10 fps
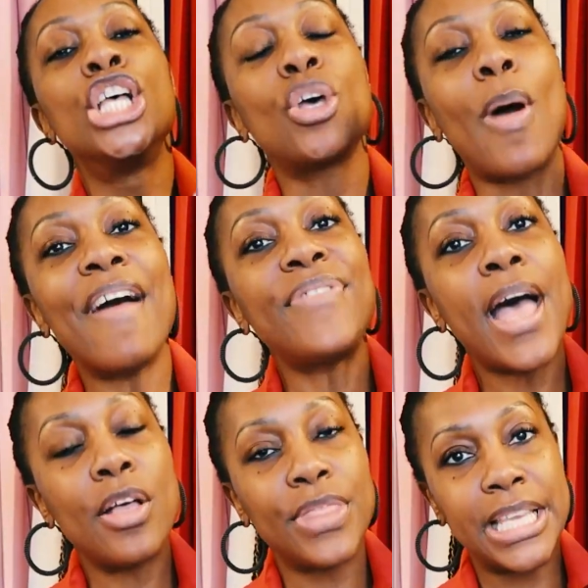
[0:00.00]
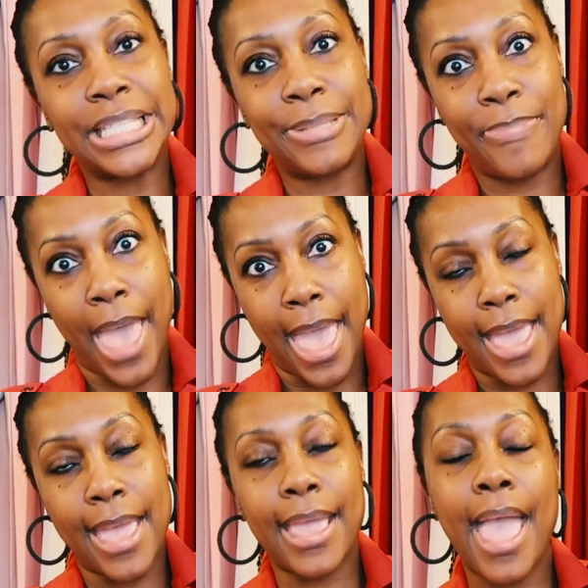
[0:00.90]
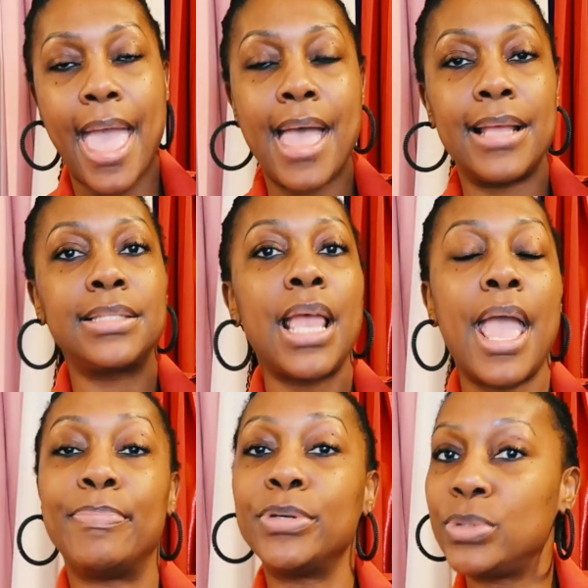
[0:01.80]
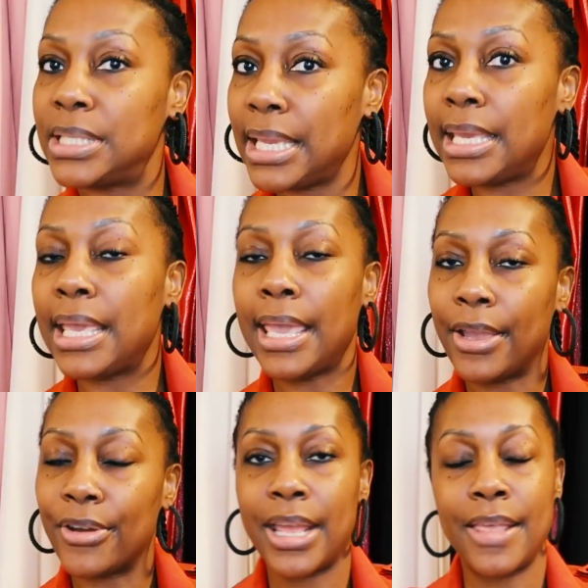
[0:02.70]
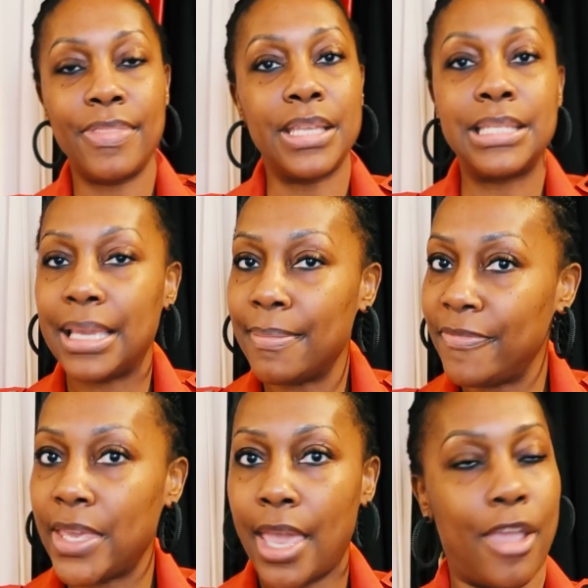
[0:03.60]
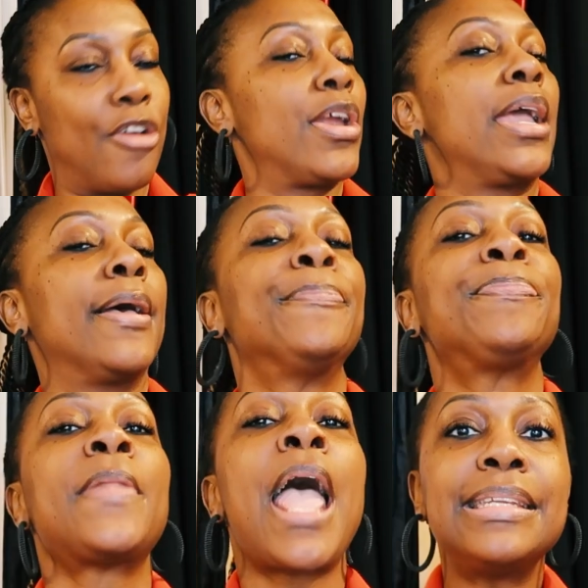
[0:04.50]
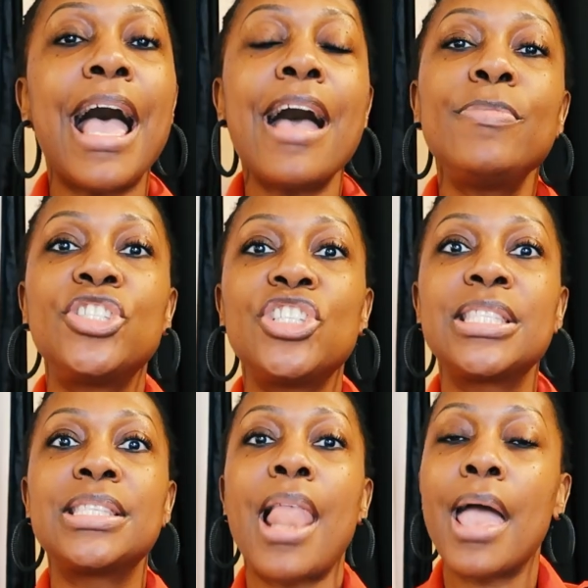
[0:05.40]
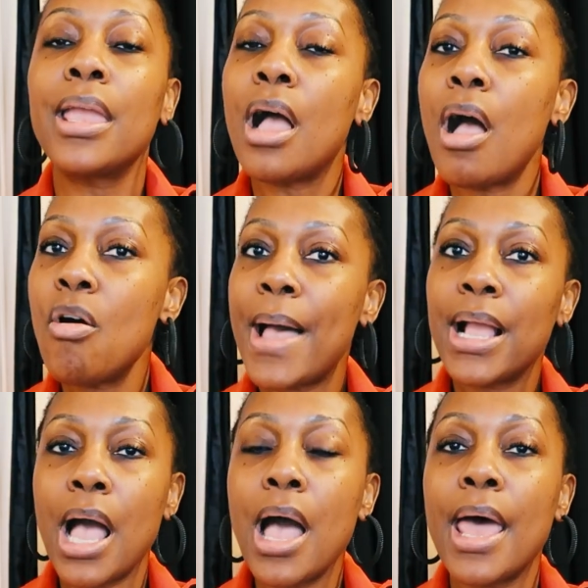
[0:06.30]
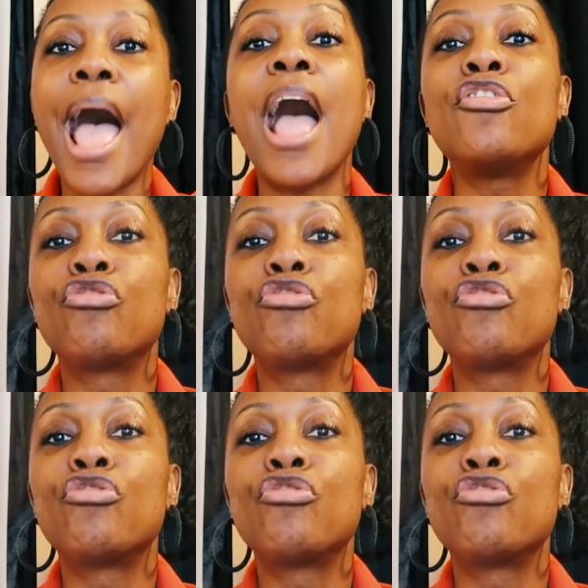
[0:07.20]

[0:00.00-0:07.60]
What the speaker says: So I found this bag at a boutique here in the DMV area, and I was just like, oh my God, I